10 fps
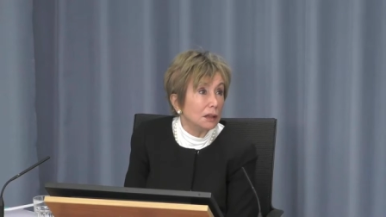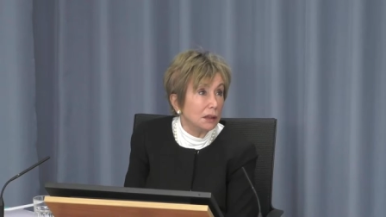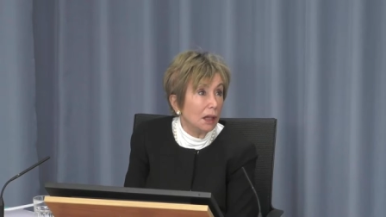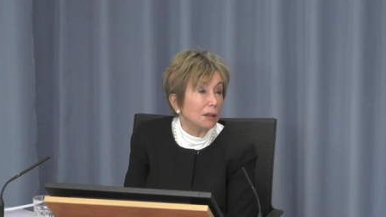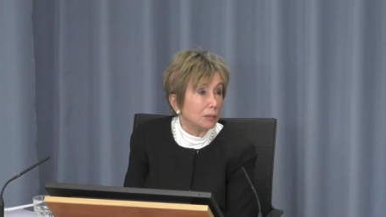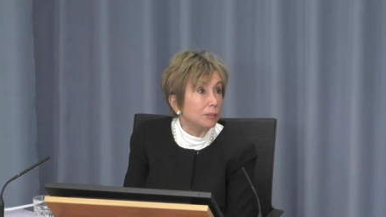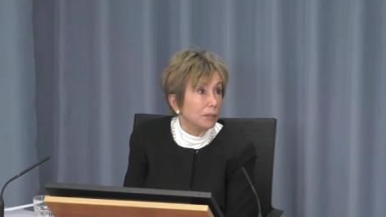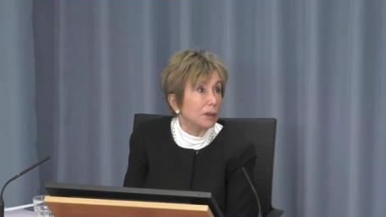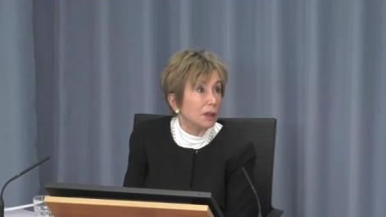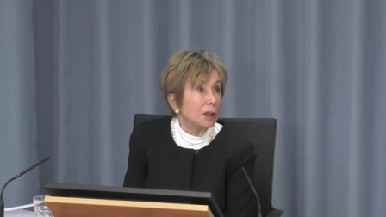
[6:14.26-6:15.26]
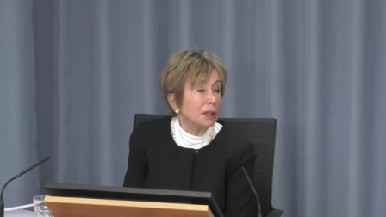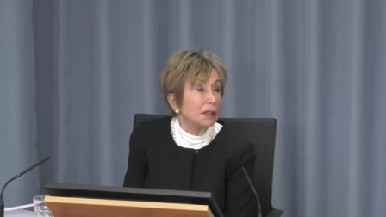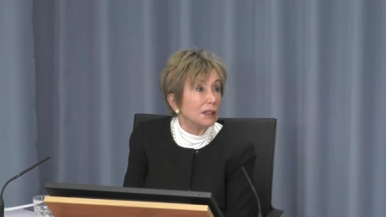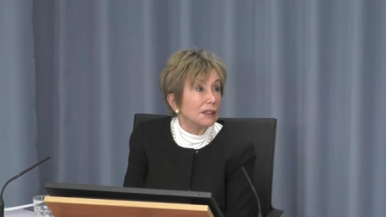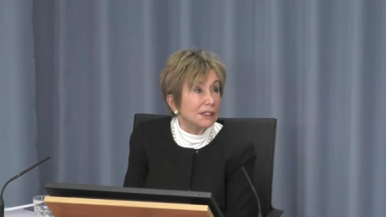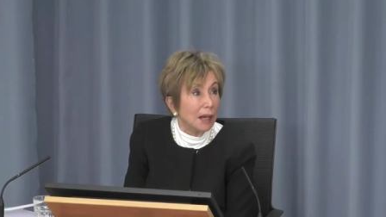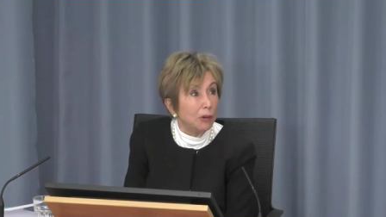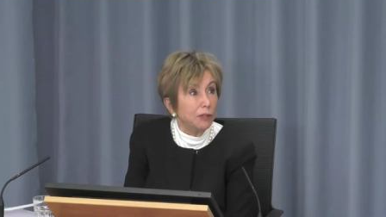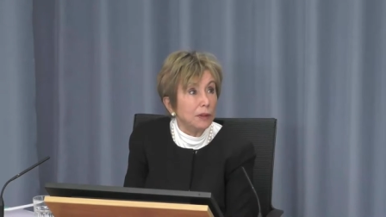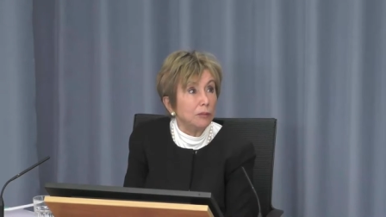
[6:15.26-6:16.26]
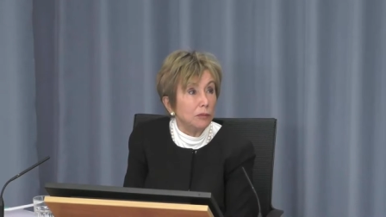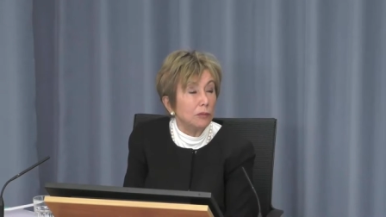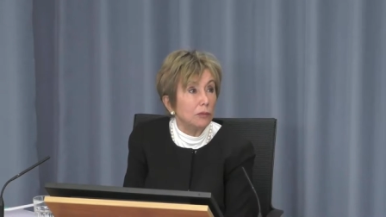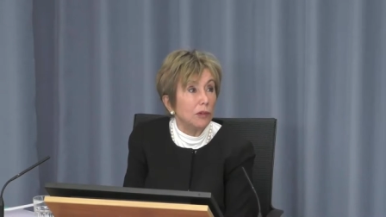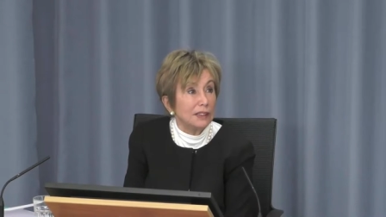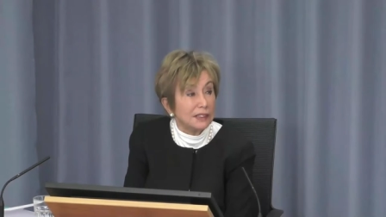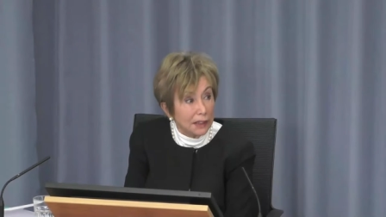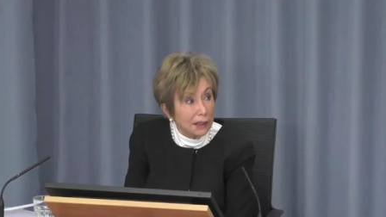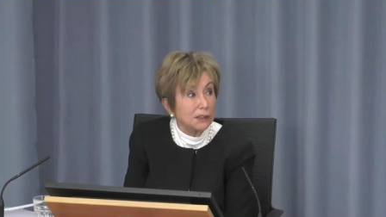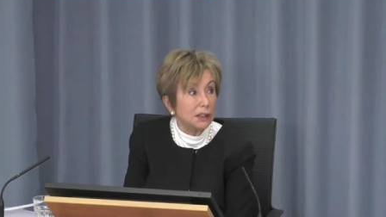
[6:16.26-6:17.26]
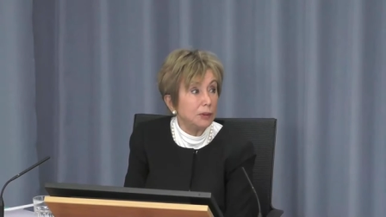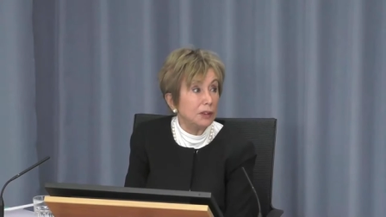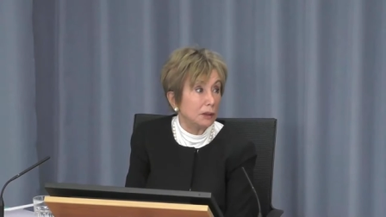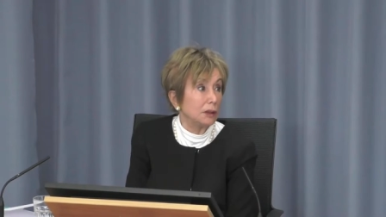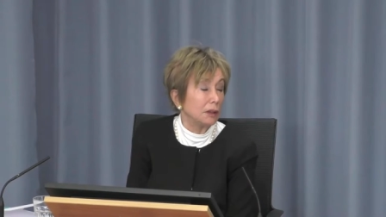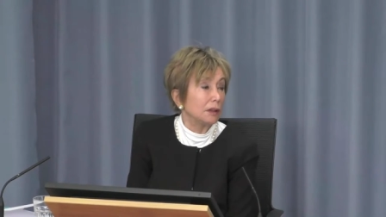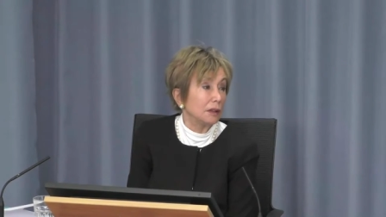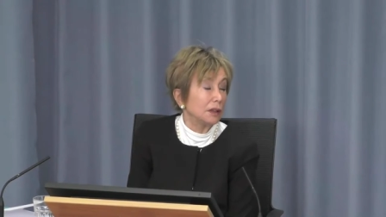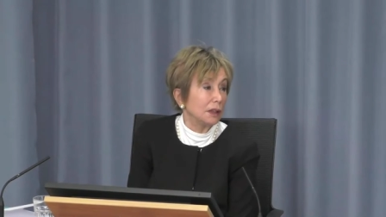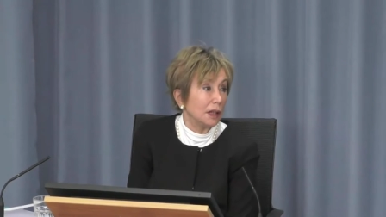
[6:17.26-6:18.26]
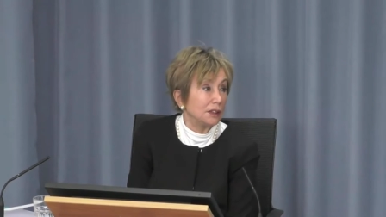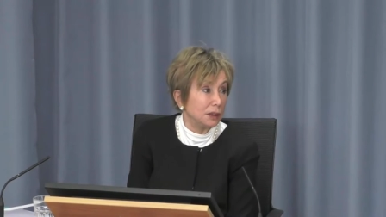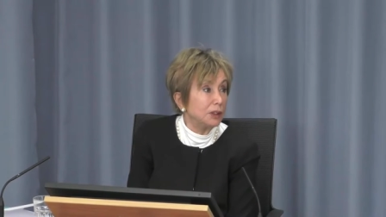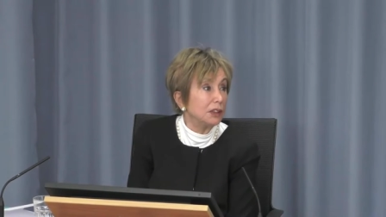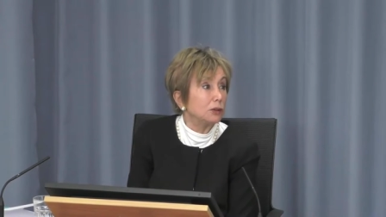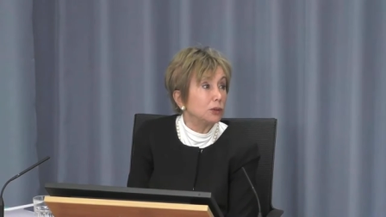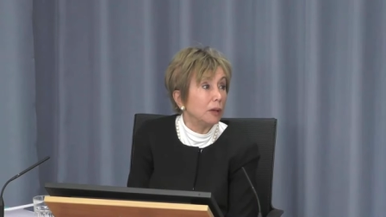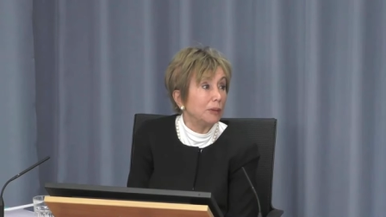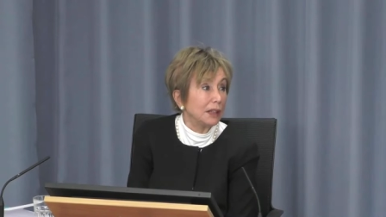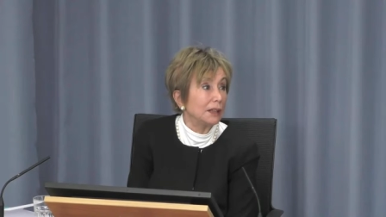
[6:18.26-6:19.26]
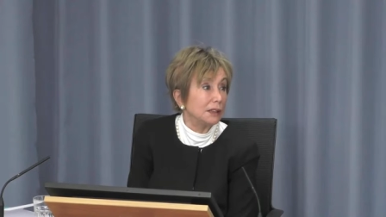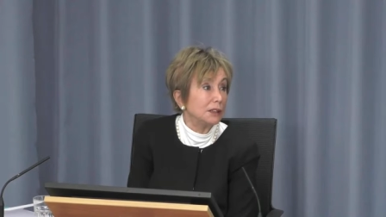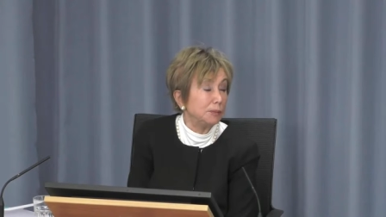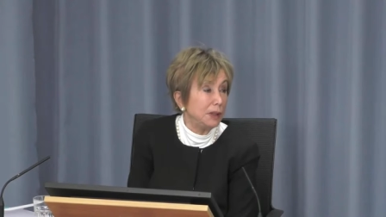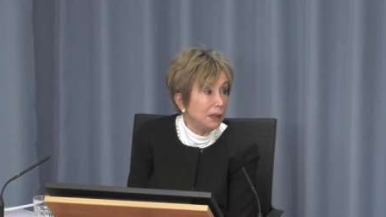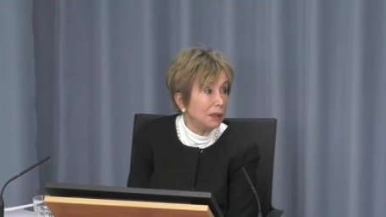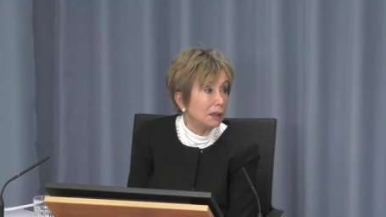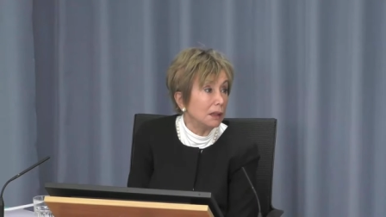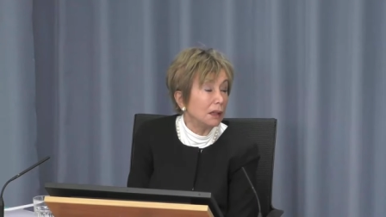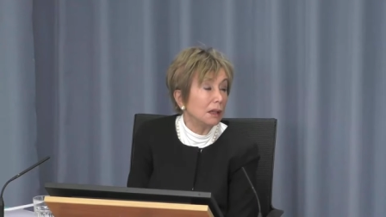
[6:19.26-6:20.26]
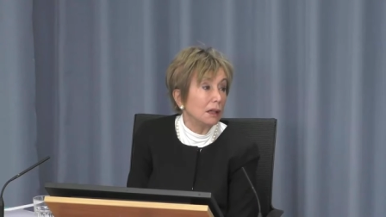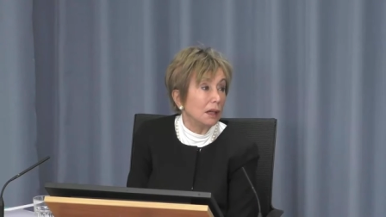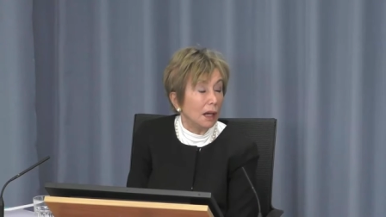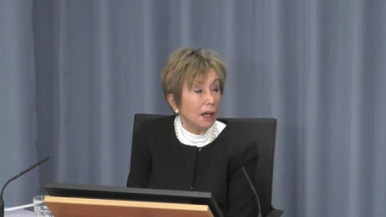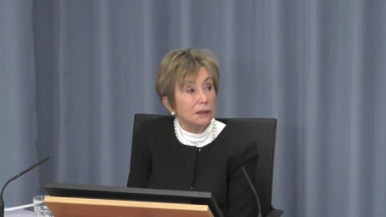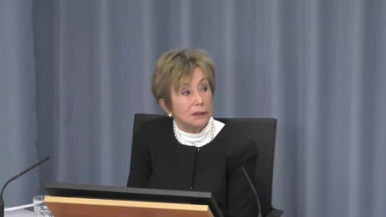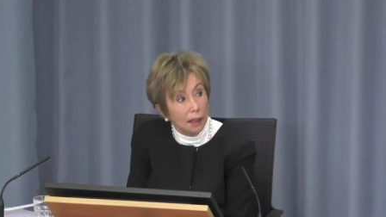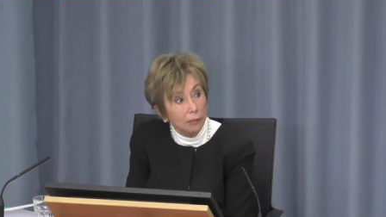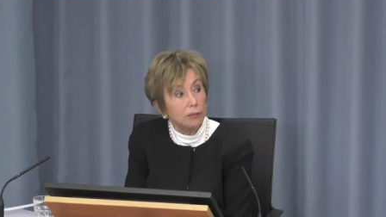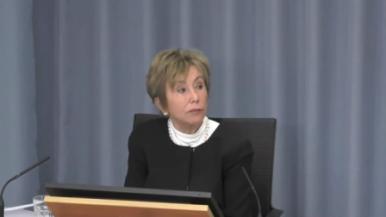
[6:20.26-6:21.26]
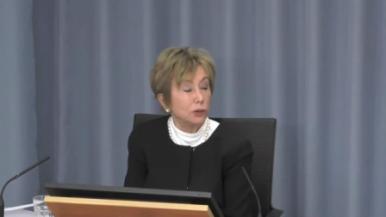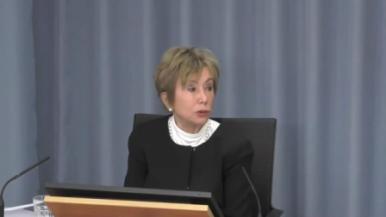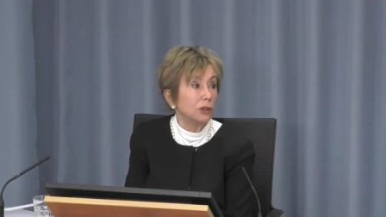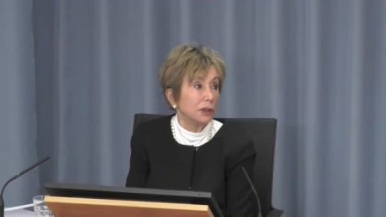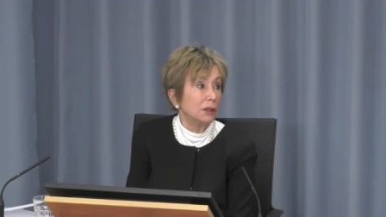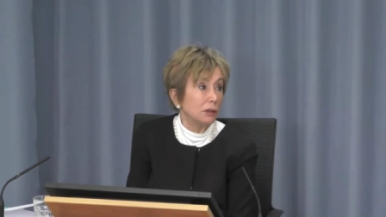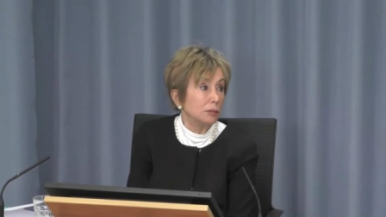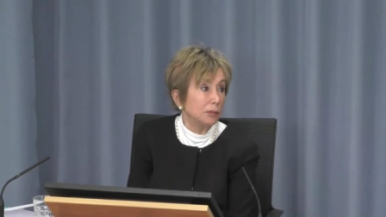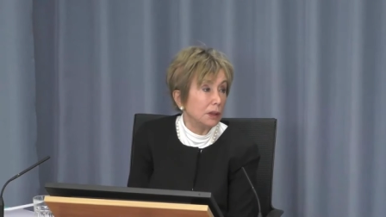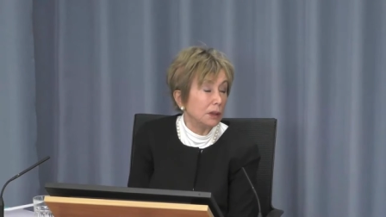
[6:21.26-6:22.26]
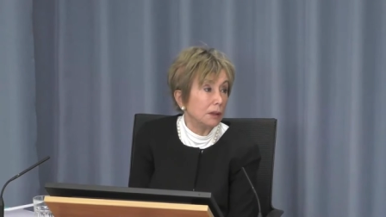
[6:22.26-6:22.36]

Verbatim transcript: yeah, some of them were still attributed attributed to hepatitis B and some to non A non B.